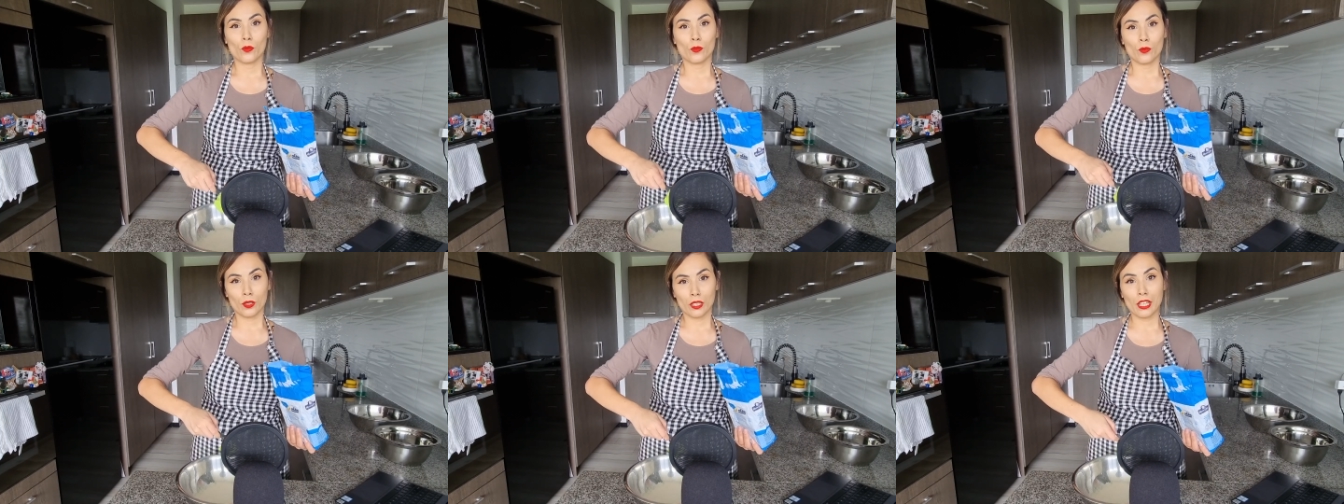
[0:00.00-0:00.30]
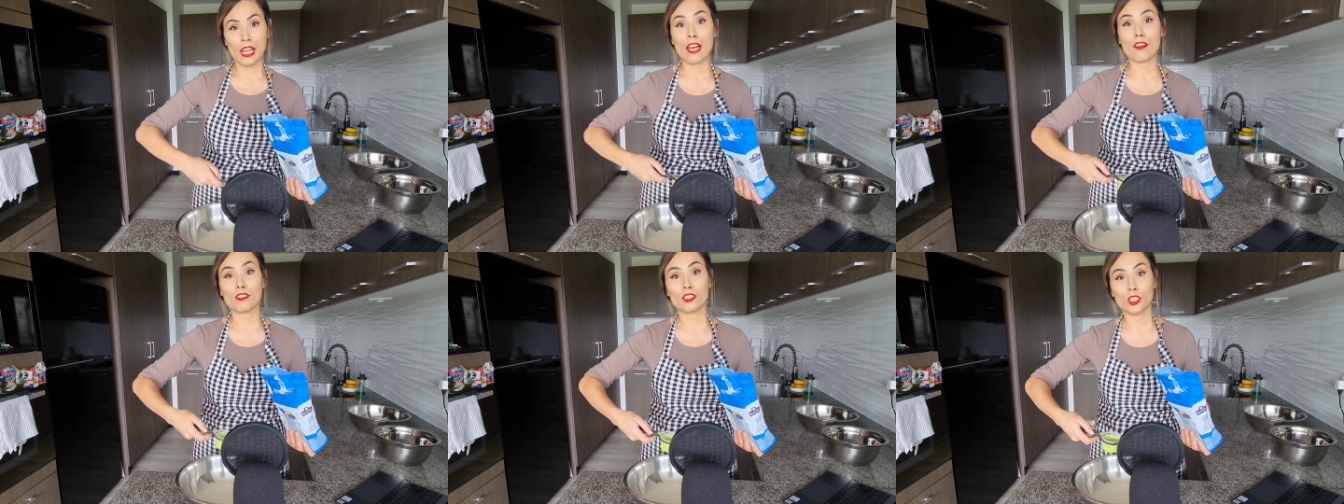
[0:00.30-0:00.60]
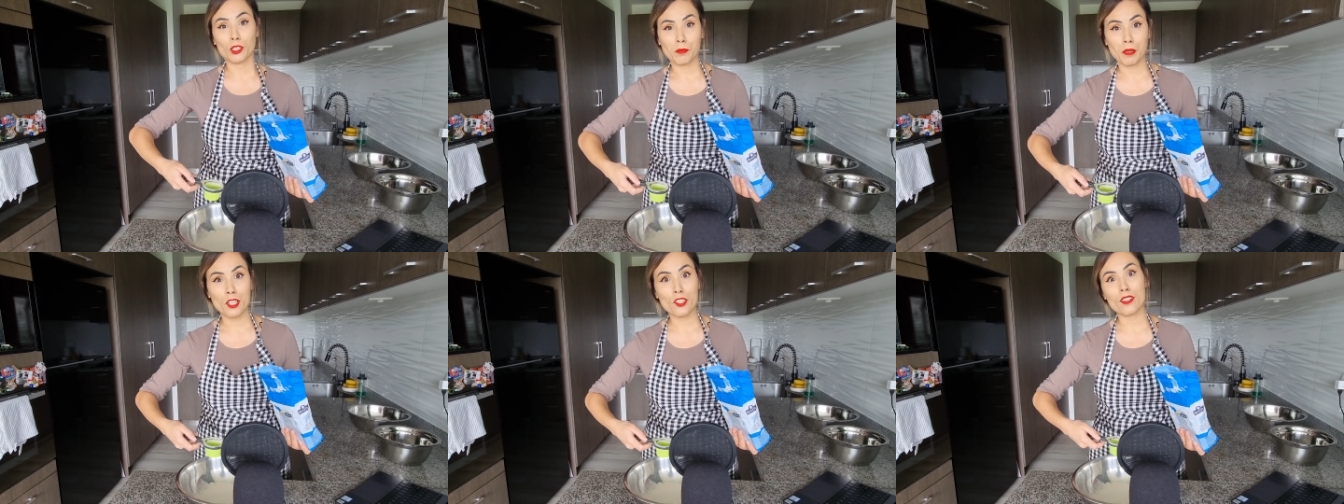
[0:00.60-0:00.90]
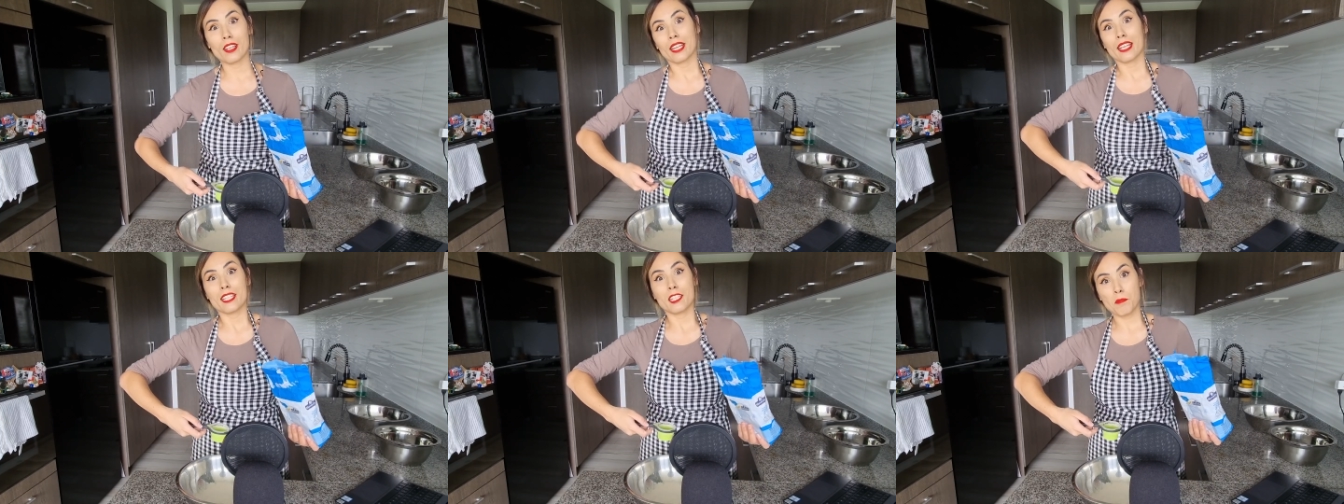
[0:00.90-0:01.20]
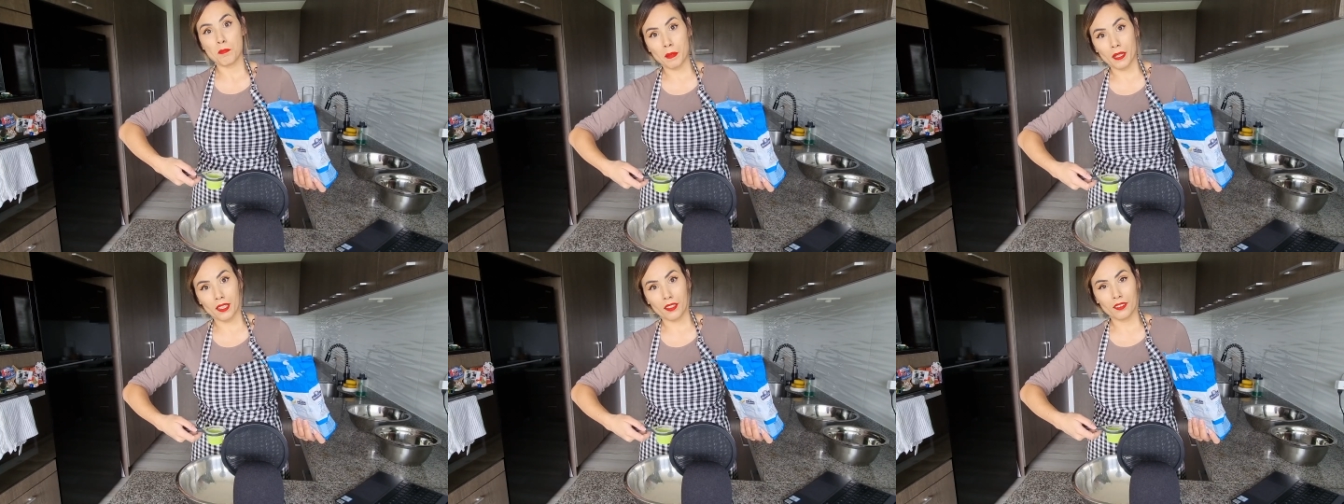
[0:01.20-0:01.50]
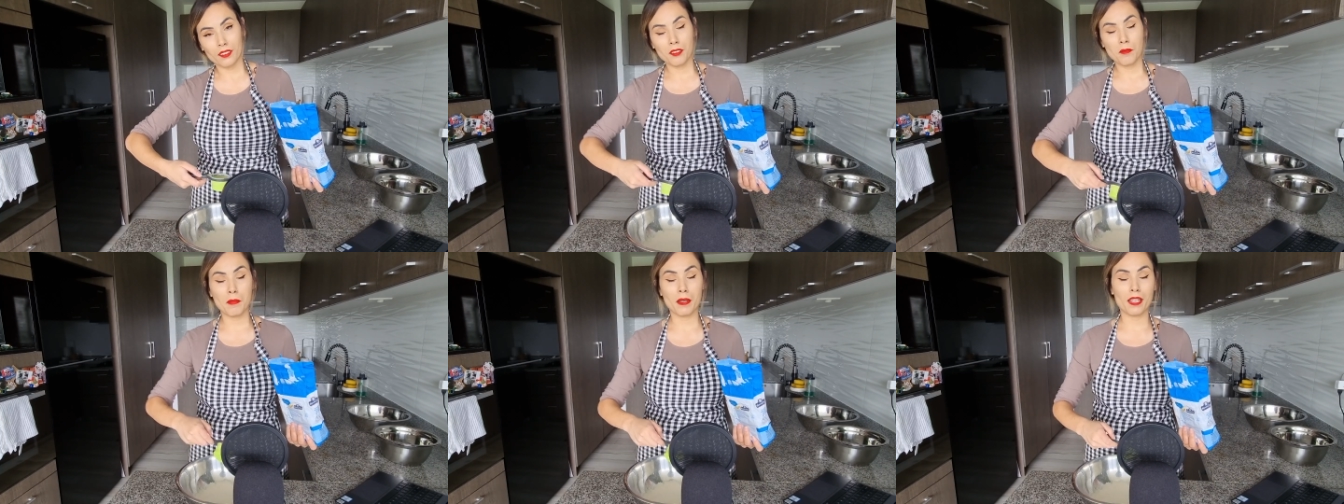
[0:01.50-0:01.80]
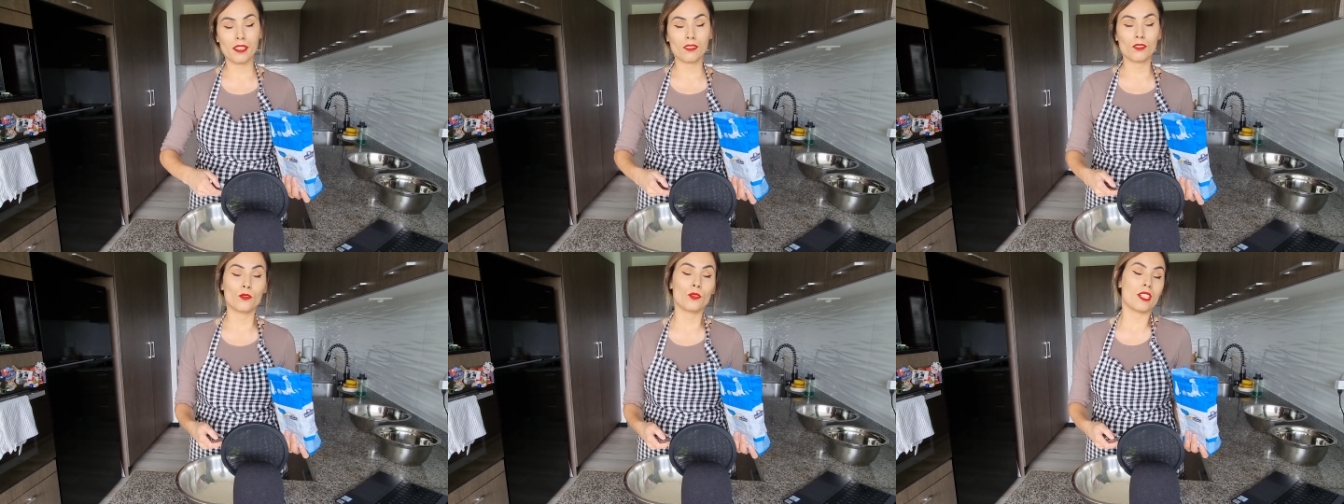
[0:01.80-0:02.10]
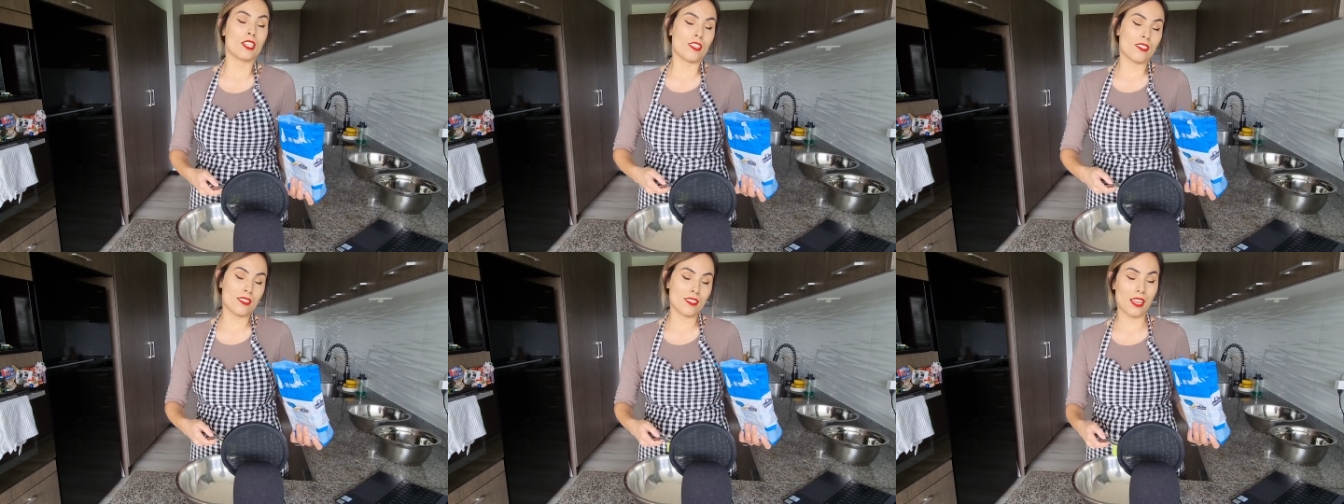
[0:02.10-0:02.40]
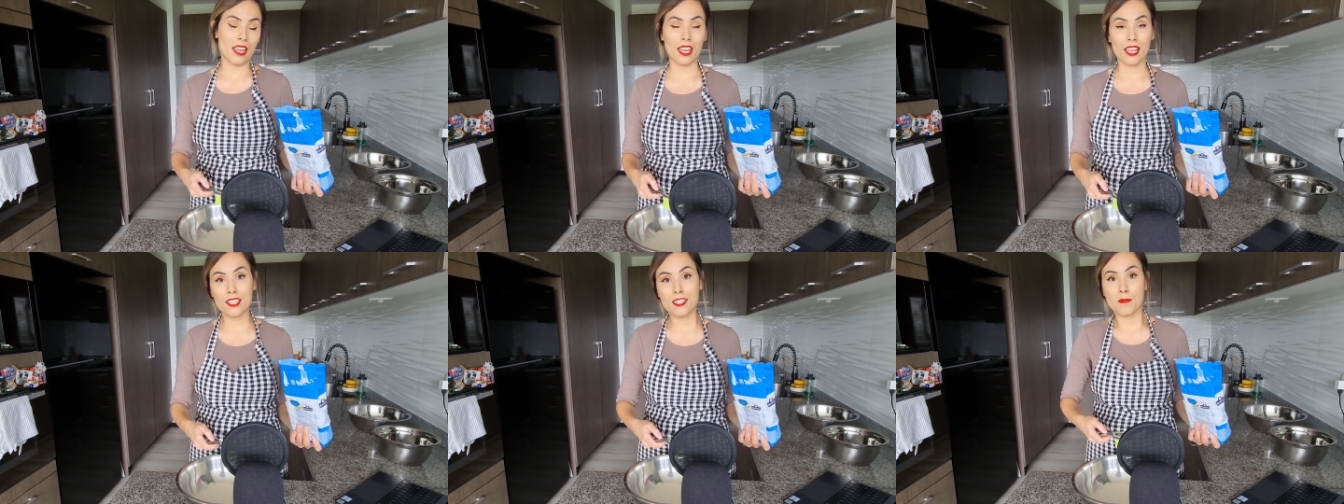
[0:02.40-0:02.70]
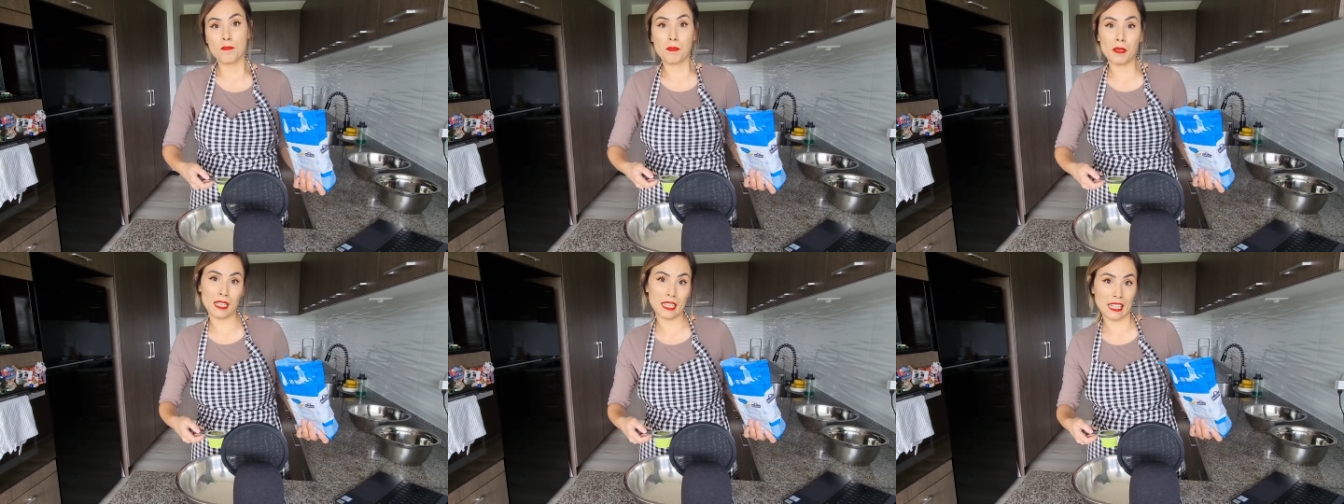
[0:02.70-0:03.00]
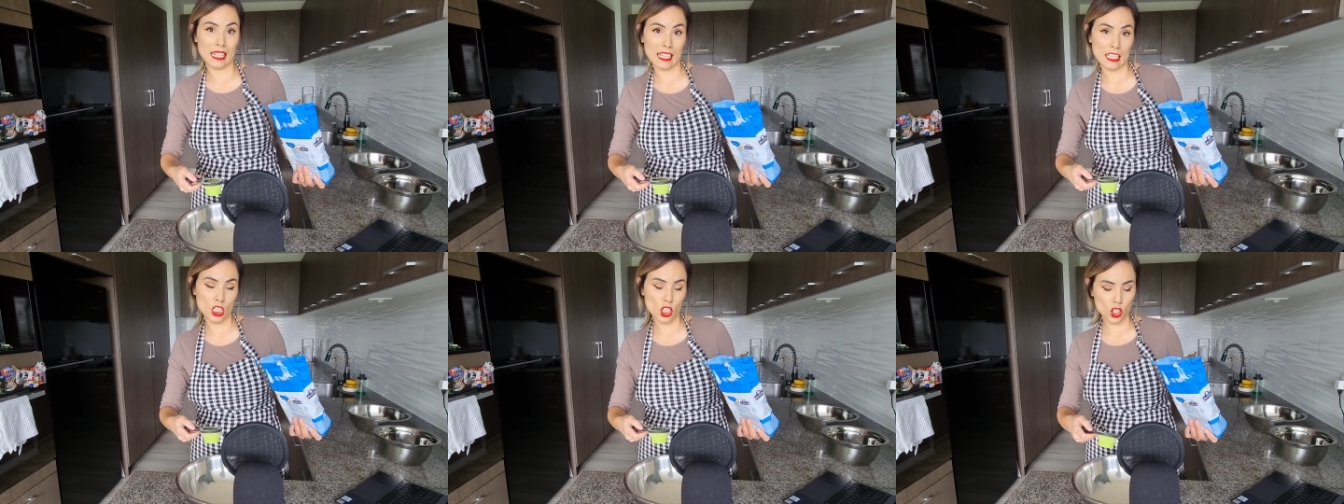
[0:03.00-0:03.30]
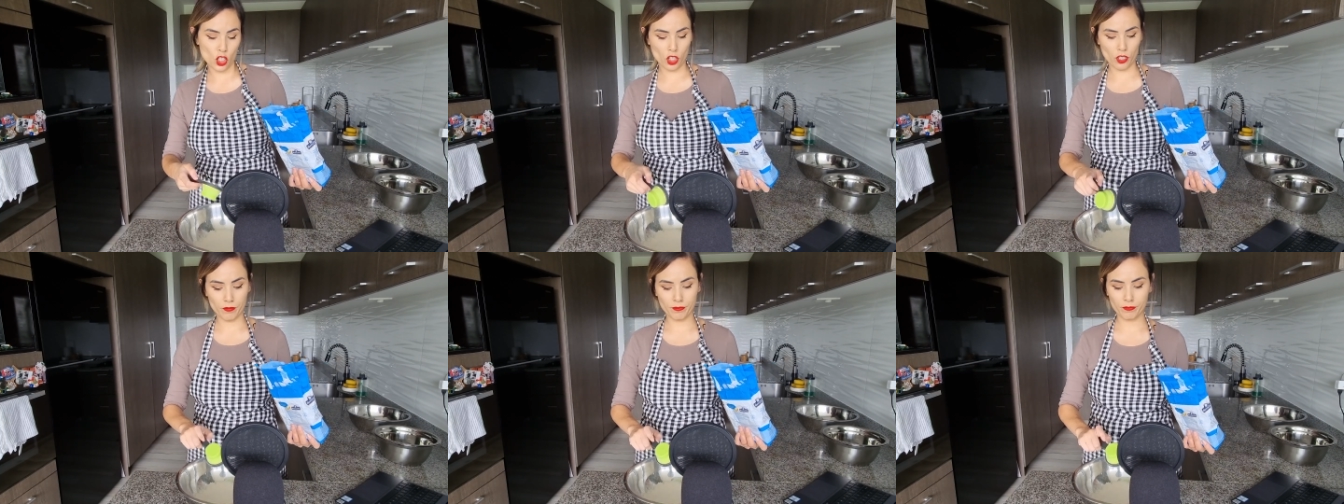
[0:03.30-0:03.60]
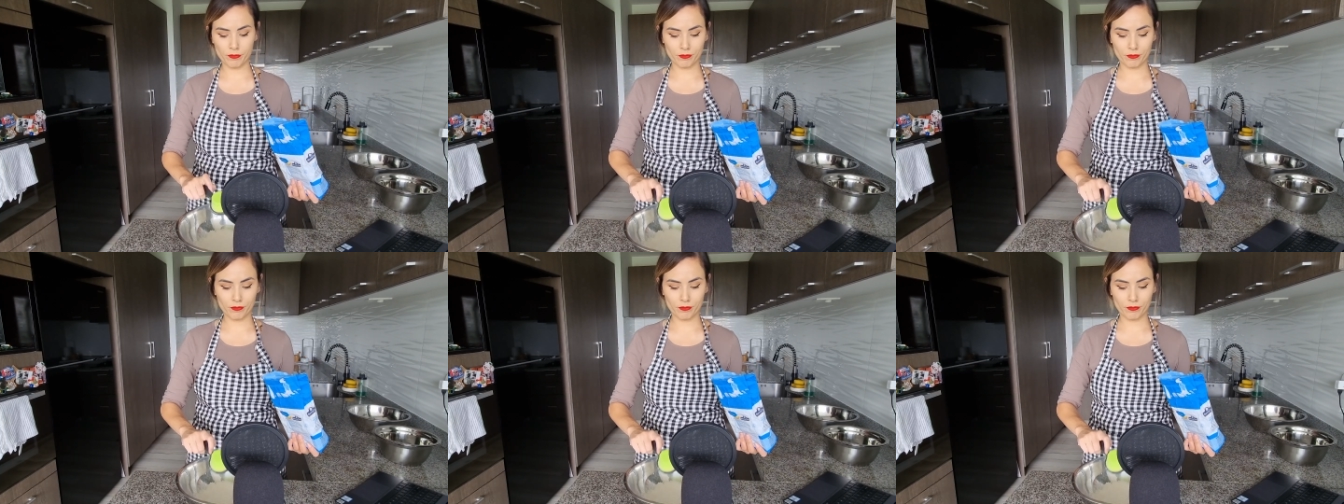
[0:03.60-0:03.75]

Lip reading: when you have too much, like spill, but we just say spillage.